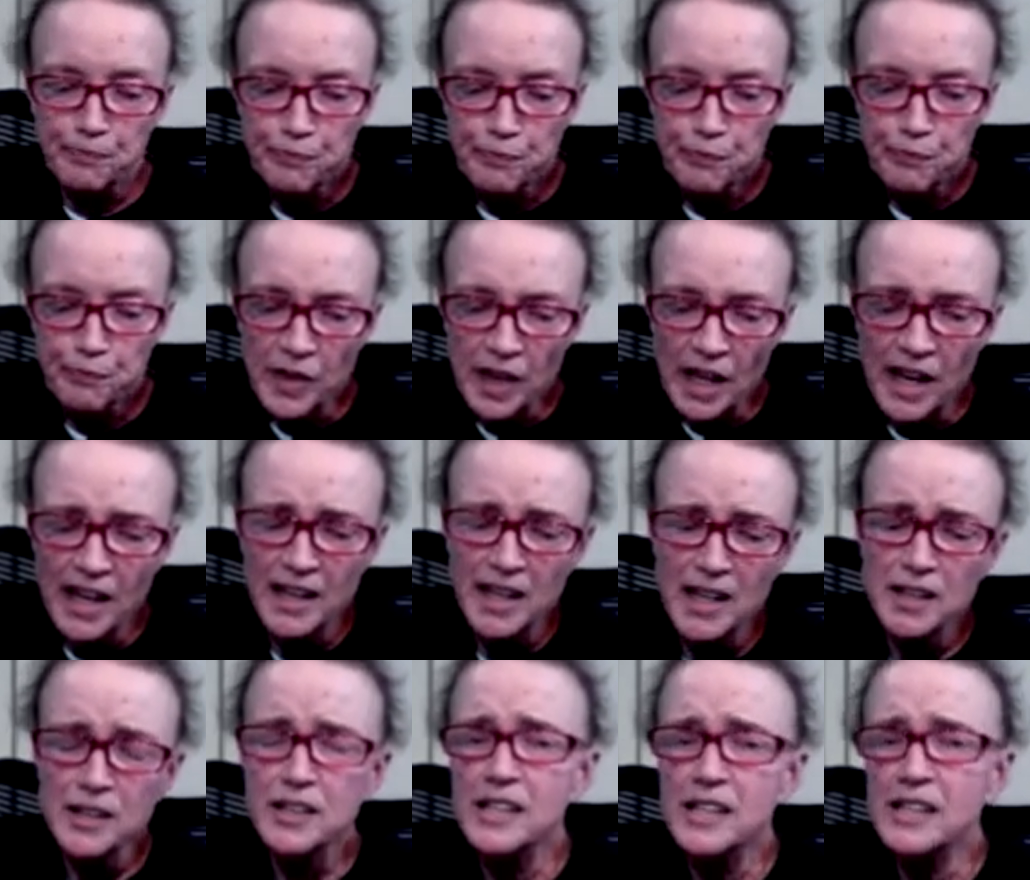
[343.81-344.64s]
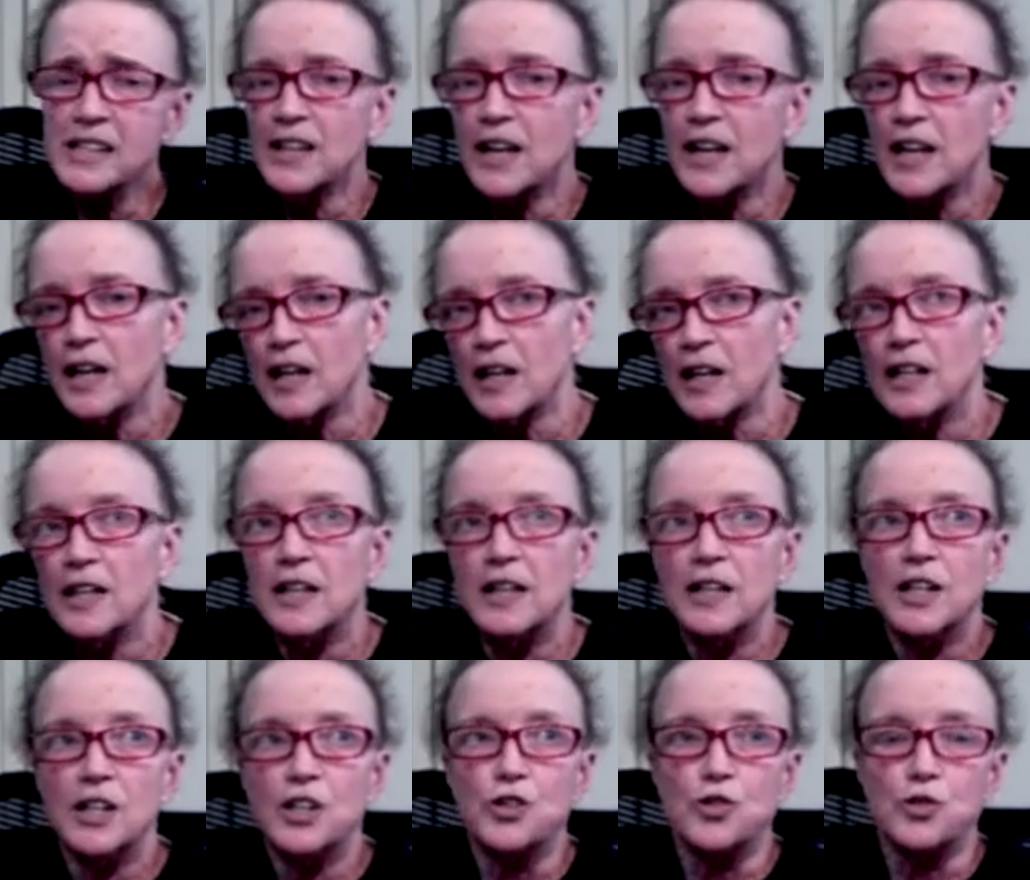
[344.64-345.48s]
then things like
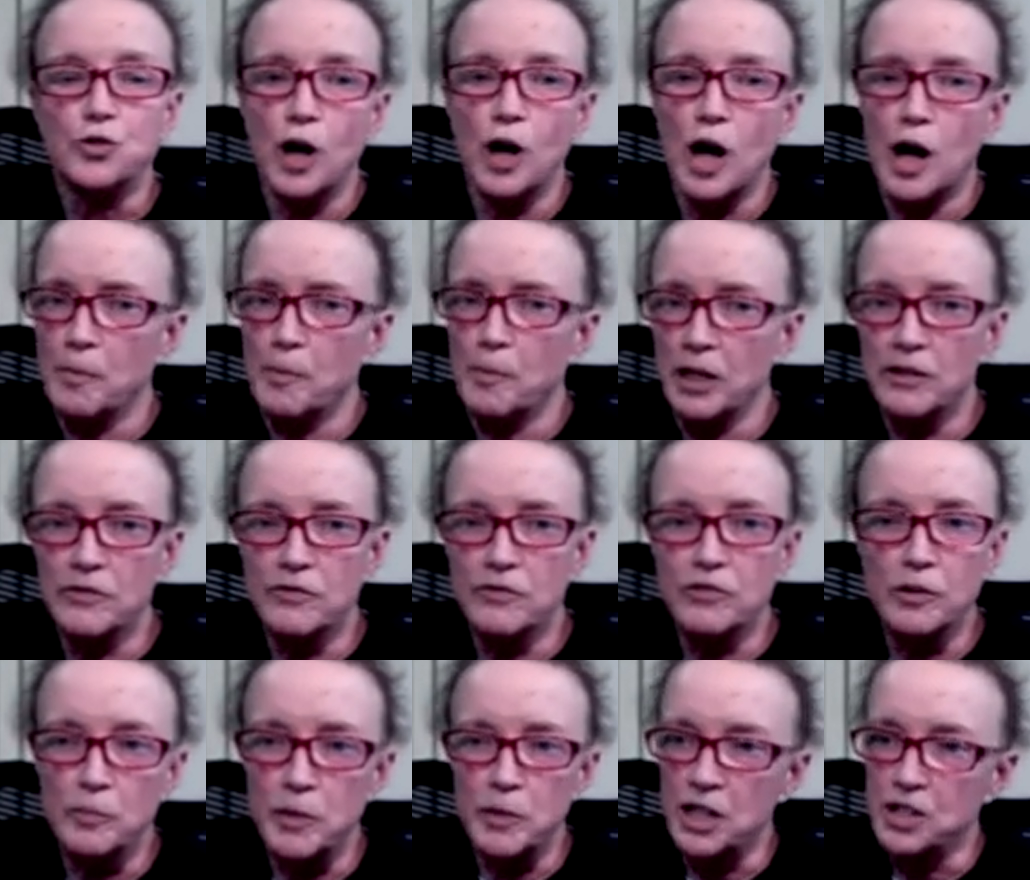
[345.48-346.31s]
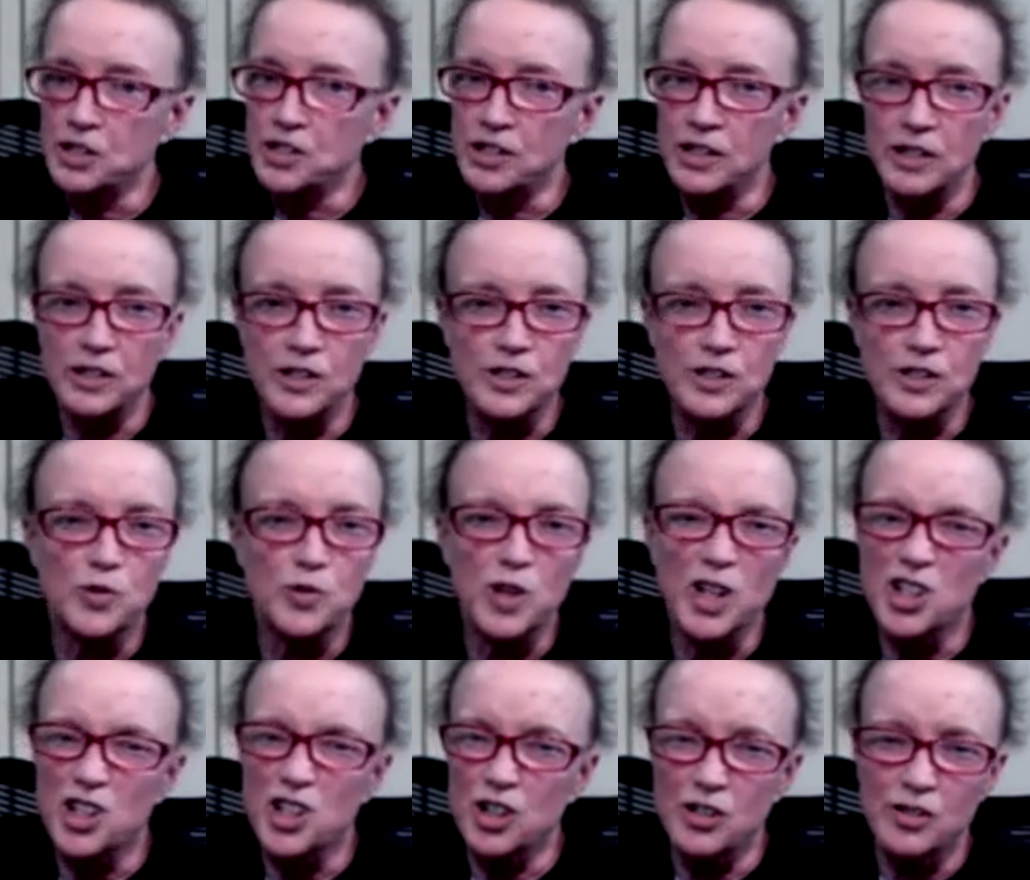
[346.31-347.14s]
trauma, inflammation,
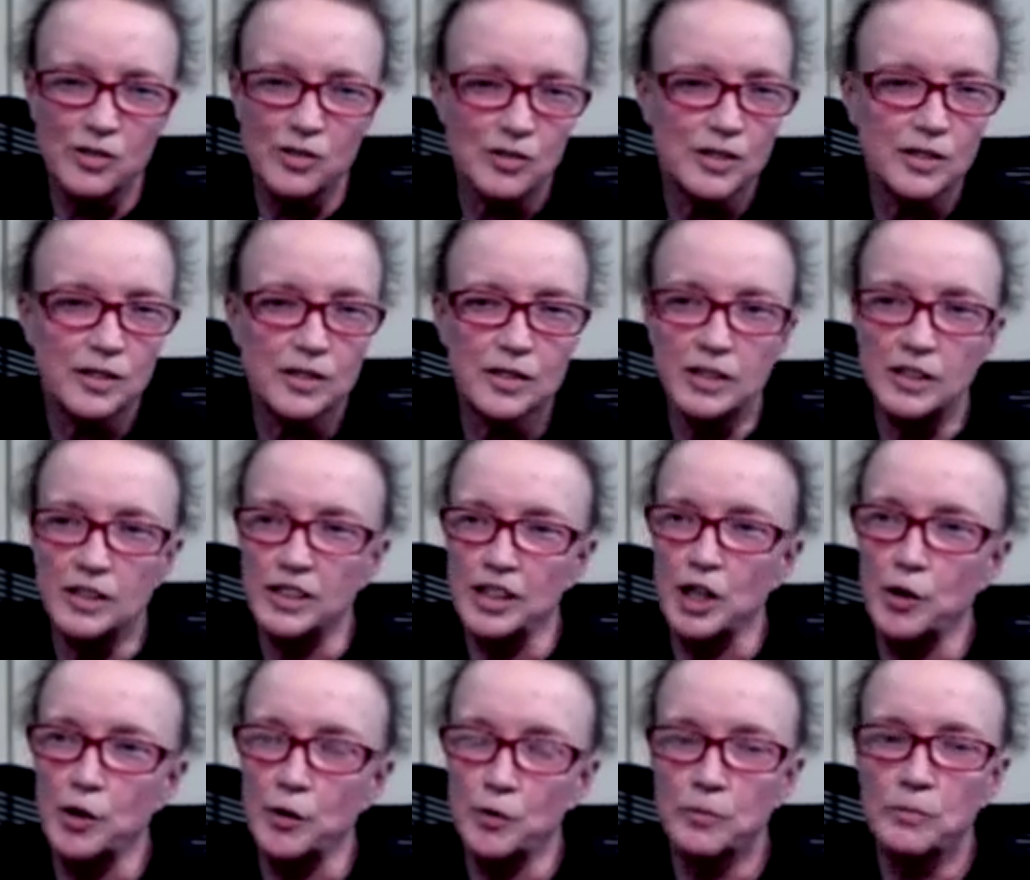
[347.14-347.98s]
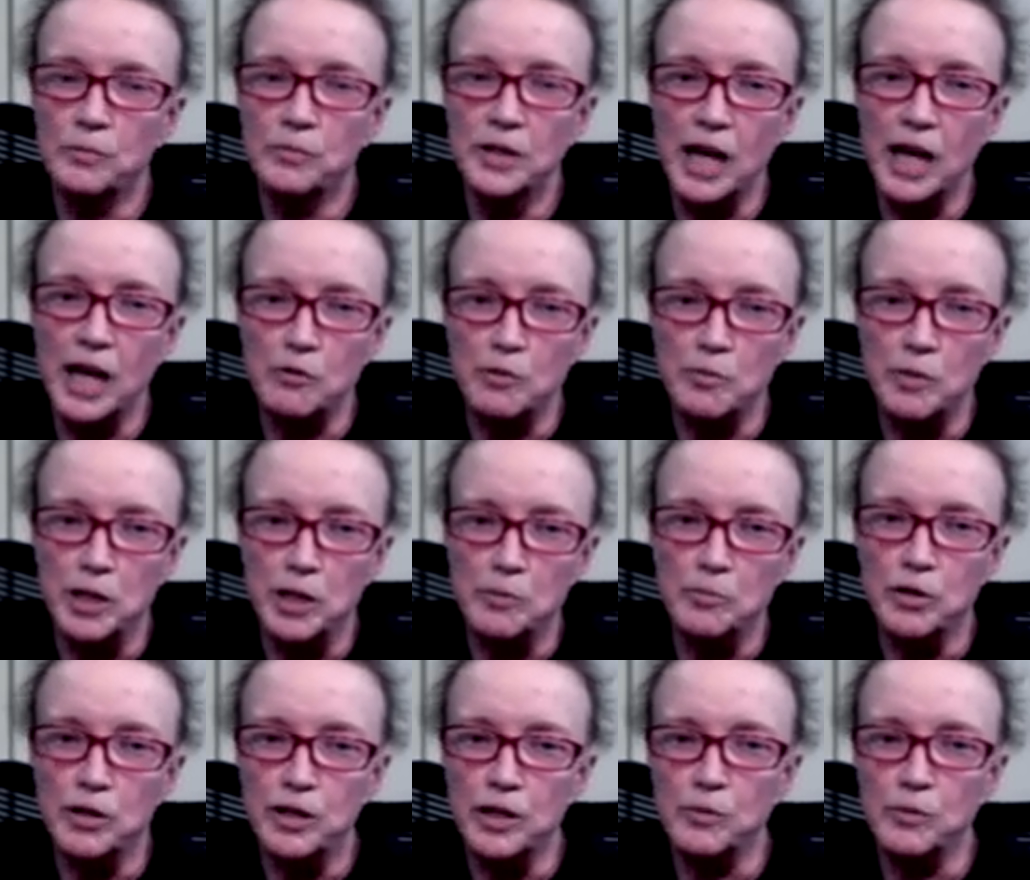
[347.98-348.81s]
strictures, you know, that would be a
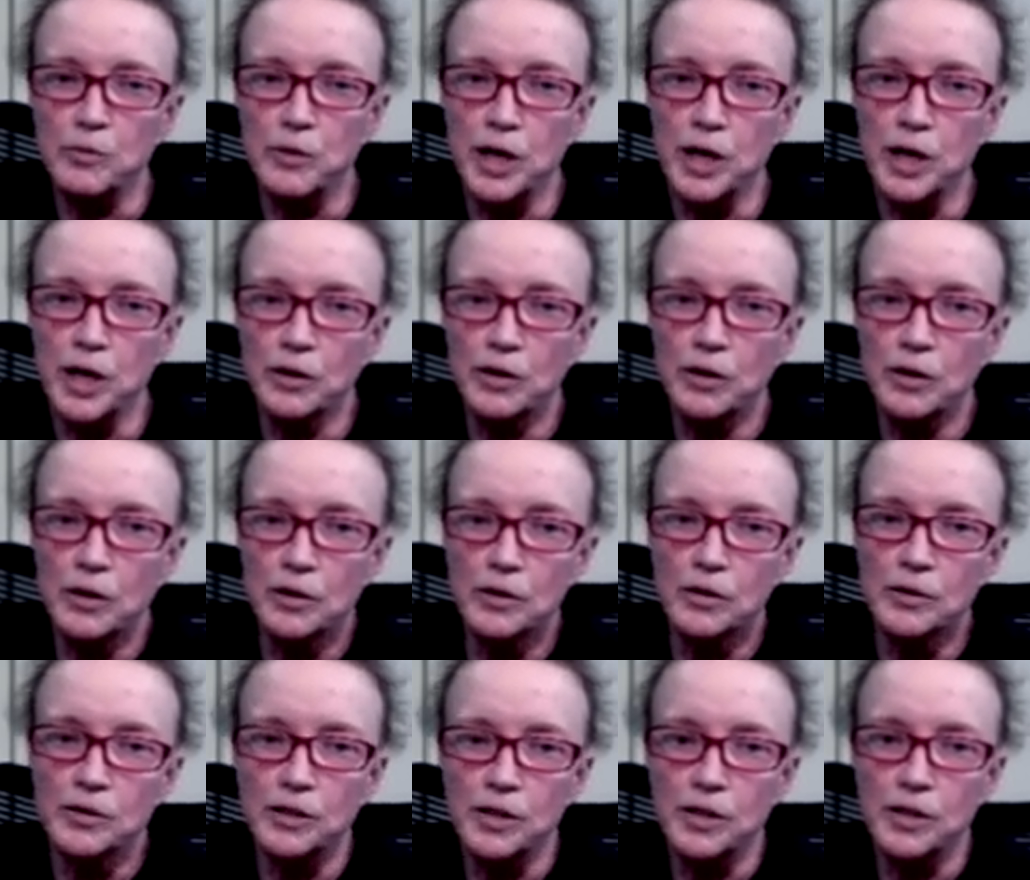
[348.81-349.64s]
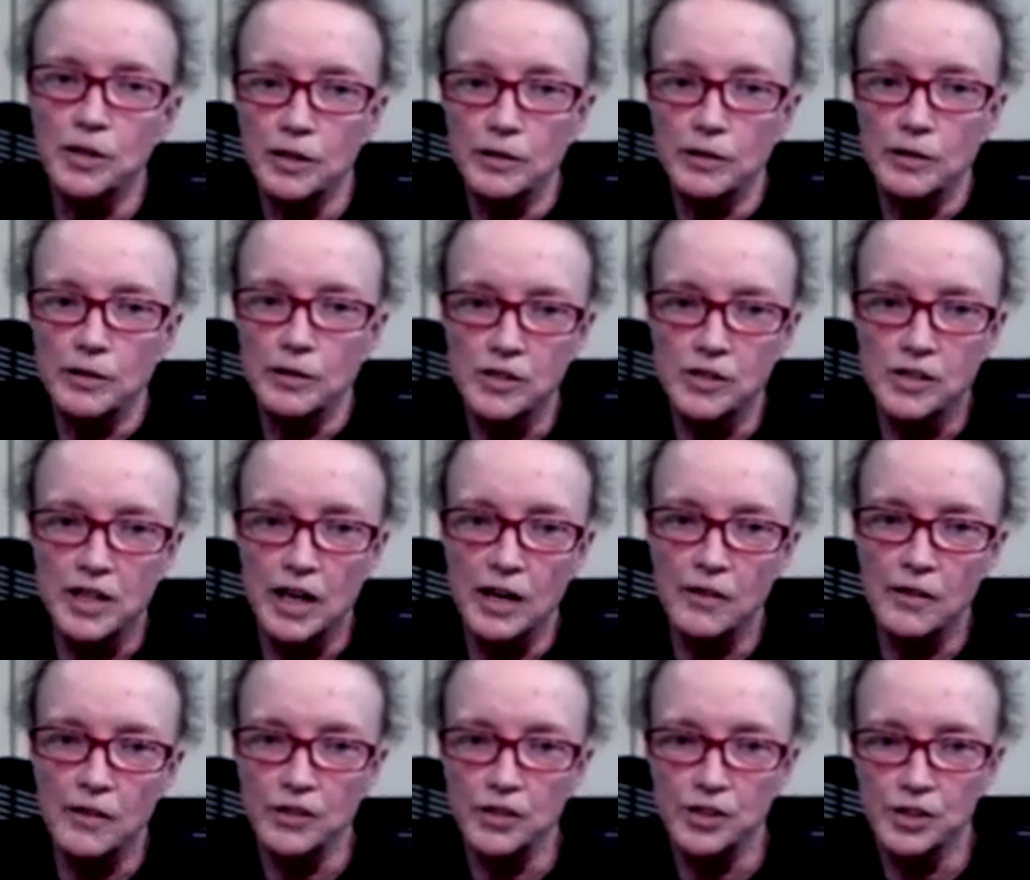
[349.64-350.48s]
pretty rare thing of
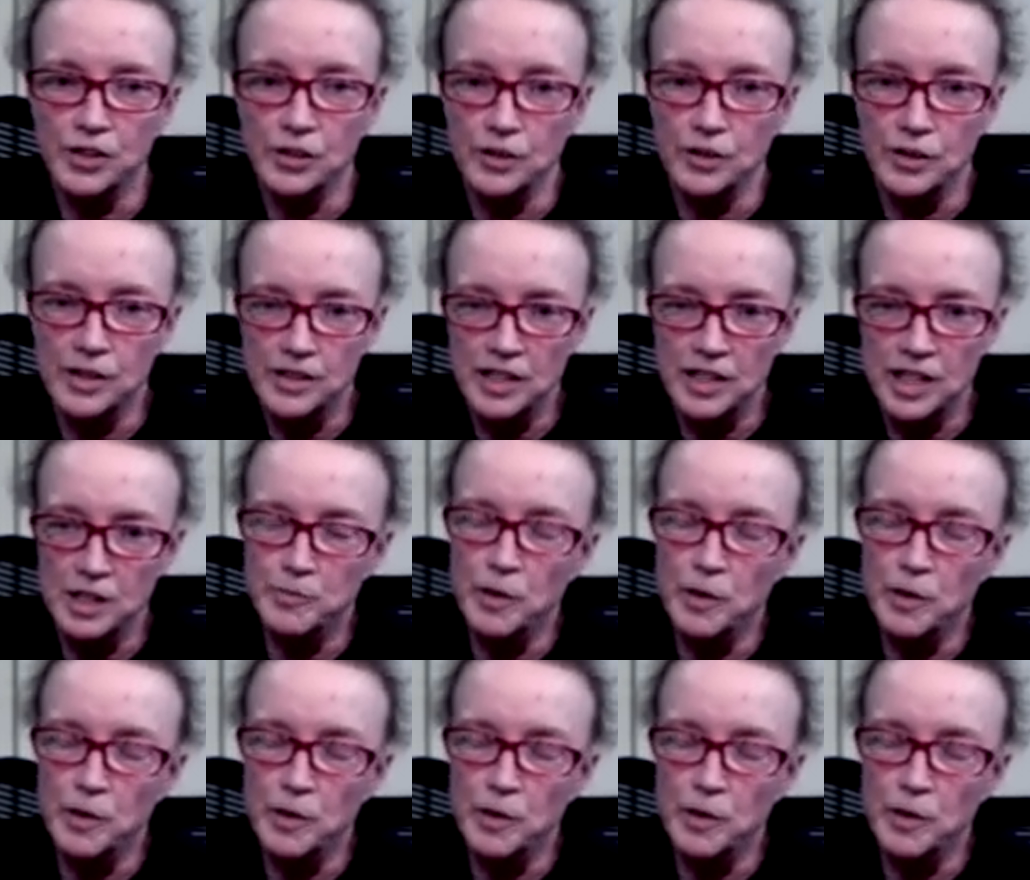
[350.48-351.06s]
esophageal disease.